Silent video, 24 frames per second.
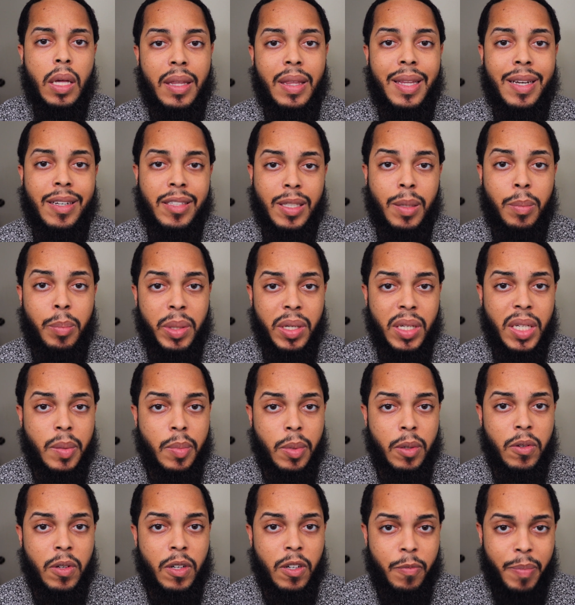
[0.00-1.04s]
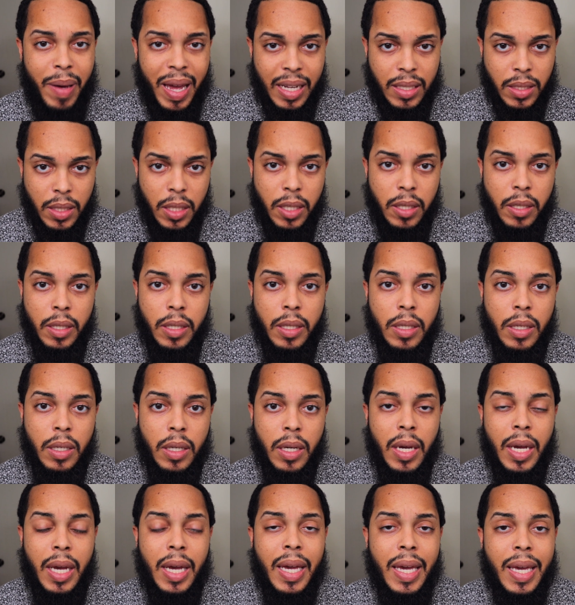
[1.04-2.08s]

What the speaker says: there's a buildup of bacteria,